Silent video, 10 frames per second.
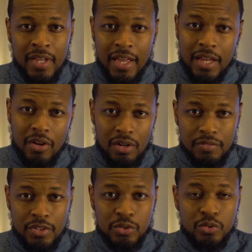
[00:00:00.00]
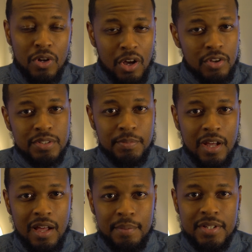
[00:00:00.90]
and all of those awesome
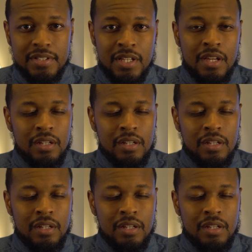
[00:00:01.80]
comments.